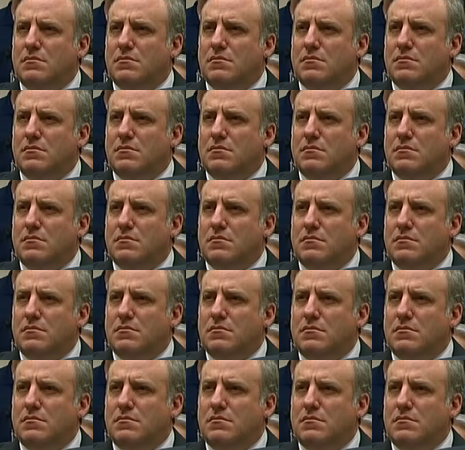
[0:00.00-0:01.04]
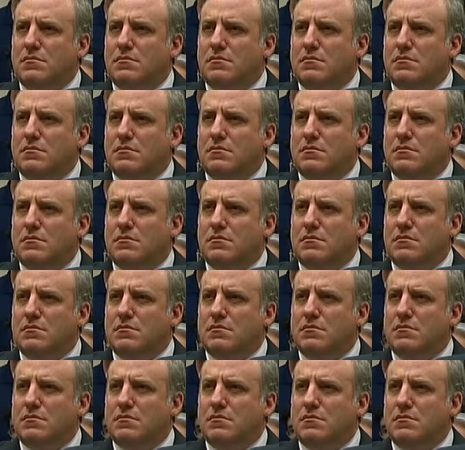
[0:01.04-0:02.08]

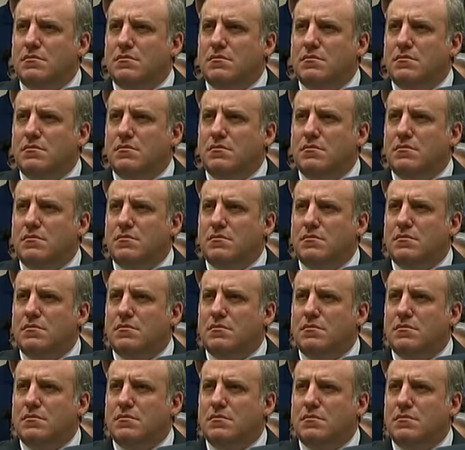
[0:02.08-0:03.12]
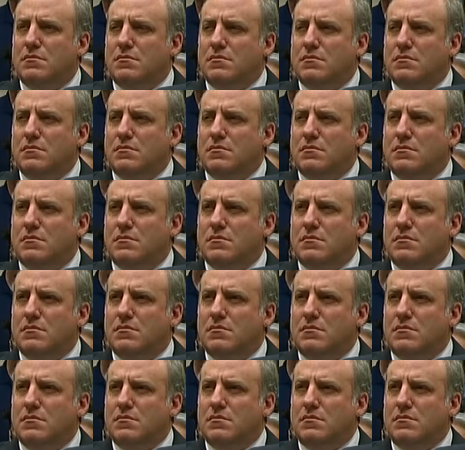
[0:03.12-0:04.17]

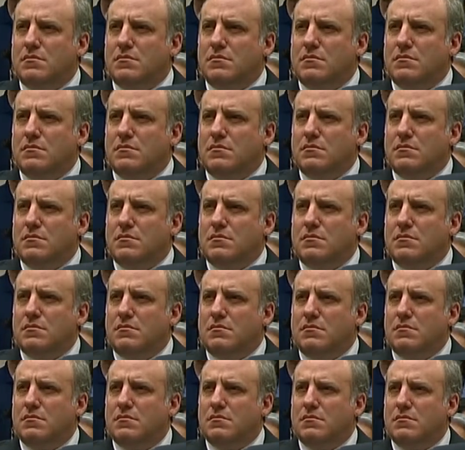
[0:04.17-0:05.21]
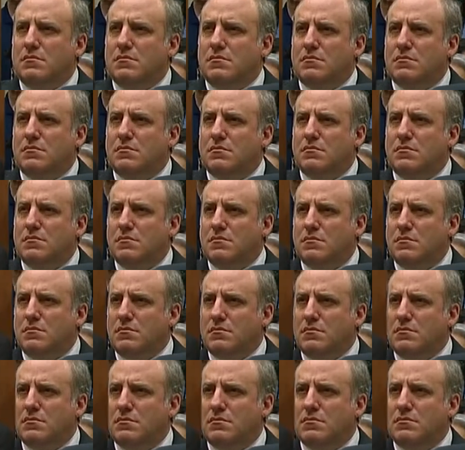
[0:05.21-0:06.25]

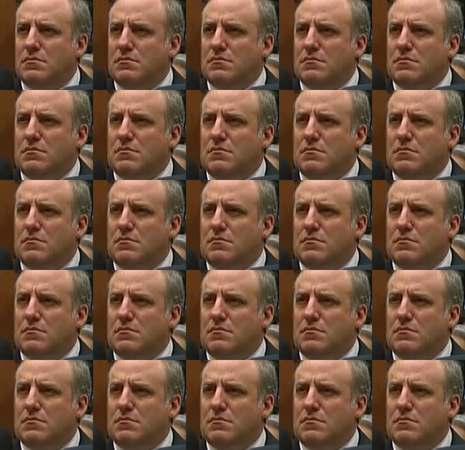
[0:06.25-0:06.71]
(not speaking)